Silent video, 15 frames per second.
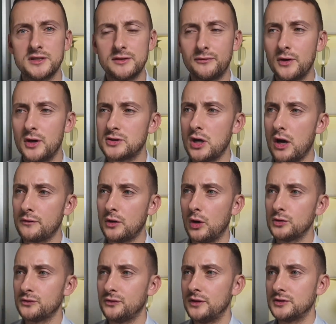that was the first half
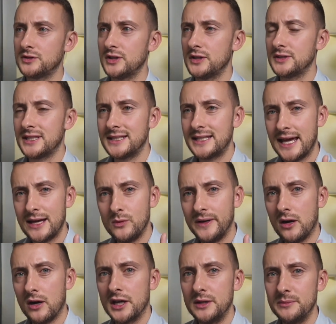goals filter. Today
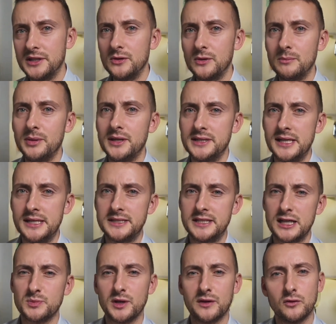we are going to be doing BTTS,